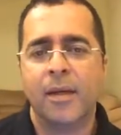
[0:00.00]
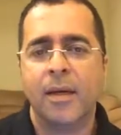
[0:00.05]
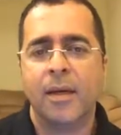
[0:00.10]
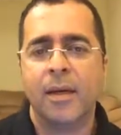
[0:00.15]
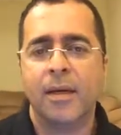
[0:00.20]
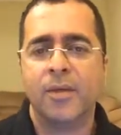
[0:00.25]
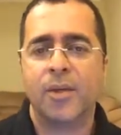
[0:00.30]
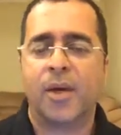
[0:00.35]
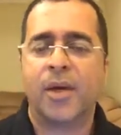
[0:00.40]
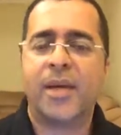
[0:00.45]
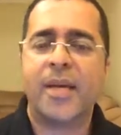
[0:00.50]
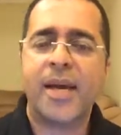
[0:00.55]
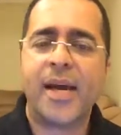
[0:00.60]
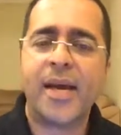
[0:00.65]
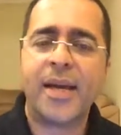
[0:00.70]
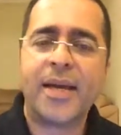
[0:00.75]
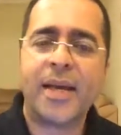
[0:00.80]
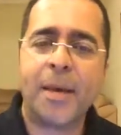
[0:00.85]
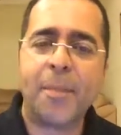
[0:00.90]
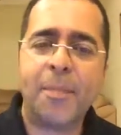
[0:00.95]
You
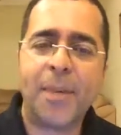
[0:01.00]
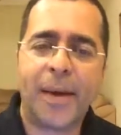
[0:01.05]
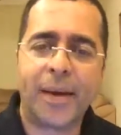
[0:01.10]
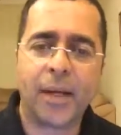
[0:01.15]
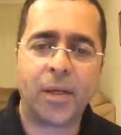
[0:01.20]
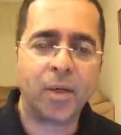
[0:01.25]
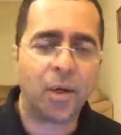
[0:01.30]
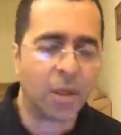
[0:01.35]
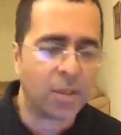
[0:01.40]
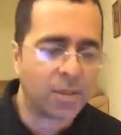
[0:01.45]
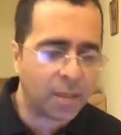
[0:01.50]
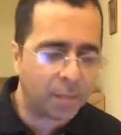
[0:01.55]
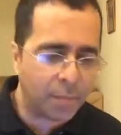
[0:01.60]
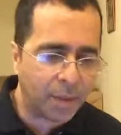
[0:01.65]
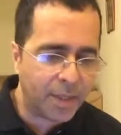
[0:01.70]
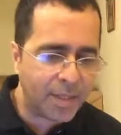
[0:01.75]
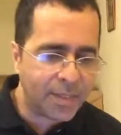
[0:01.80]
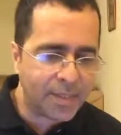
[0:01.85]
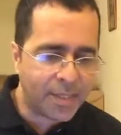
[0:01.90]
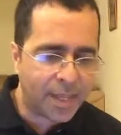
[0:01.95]
can't get Panadol.
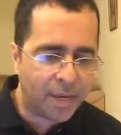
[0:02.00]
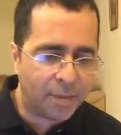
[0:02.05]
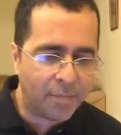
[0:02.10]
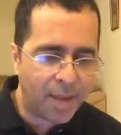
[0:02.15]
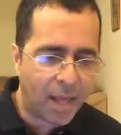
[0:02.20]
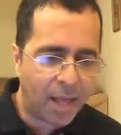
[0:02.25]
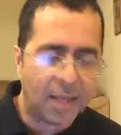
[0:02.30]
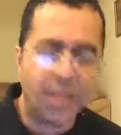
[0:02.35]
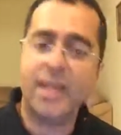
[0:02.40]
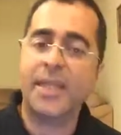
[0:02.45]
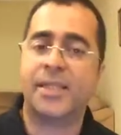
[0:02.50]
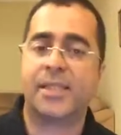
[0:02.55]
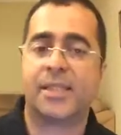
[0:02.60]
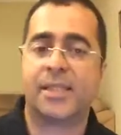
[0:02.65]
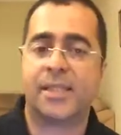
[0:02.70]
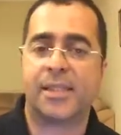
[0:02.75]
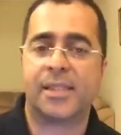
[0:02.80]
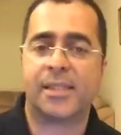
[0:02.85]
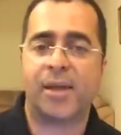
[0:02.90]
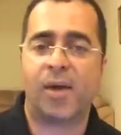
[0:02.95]
Somebody send me a
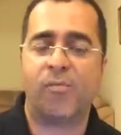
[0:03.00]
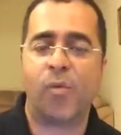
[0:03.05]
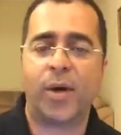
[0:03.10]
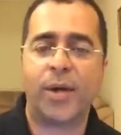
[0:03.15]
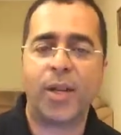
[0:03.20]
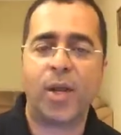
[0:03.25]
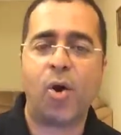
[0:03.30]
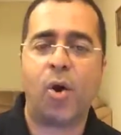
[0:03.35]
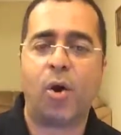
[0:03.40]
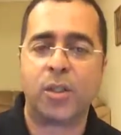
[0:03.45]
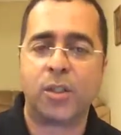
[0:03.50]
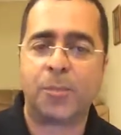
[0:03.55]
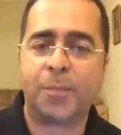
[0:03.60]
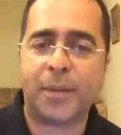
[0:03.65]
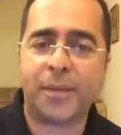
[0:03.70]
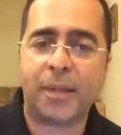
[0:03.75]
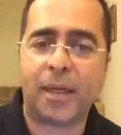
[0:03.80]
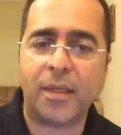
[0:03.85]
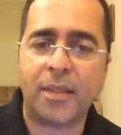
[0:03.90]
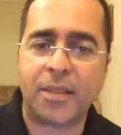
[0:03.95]
list of what the
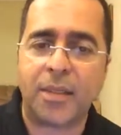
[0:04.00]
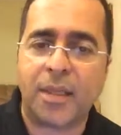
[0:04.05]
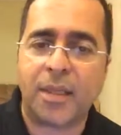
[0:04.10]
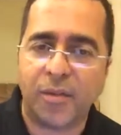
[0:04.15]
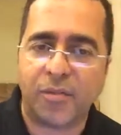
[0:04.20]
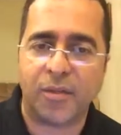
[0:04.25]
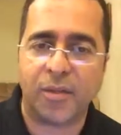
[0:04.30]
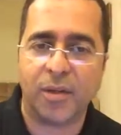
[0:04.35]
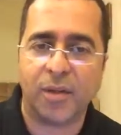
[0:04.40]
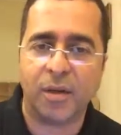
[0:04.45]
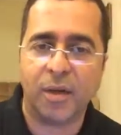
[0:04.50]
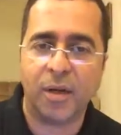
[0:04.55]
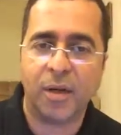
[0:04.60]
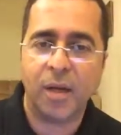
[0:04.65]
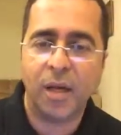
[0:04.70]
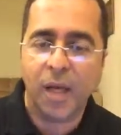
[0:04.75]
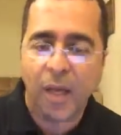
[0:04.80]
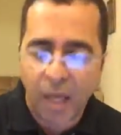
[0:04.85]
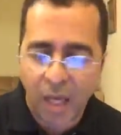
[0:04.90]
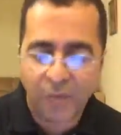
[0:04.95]
hospitals give you.
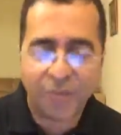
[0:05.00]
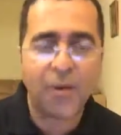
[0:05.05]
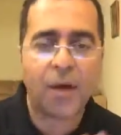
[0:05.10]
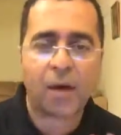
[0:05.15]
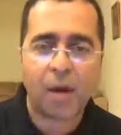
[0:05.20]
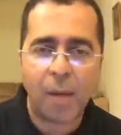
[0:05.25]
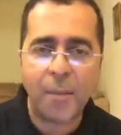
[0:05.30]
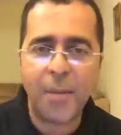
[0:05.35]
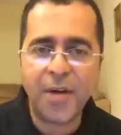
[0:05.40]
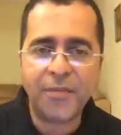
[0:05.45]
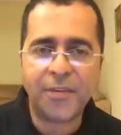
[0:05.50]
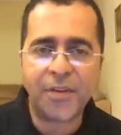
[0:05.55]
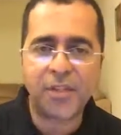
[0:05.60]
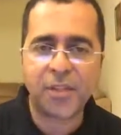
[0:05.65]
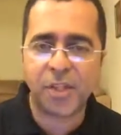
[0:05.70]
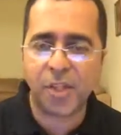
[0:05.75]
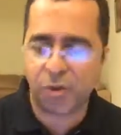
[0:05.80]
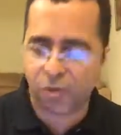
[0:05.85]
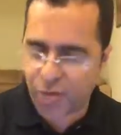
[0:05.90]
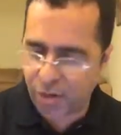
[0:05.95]
If you're coming for
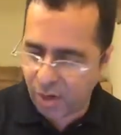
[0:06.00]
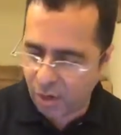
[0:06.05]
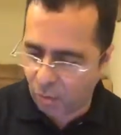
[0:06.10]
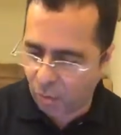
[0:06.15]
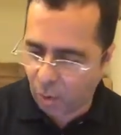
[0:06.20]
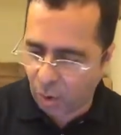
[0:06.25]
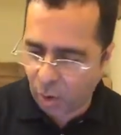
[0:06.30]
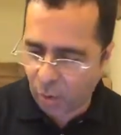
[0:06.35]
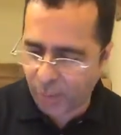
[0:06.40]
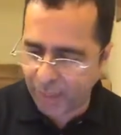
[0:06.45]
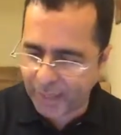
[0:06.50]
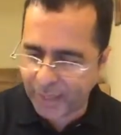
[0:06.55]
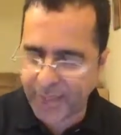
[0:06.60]
surgery, walk with these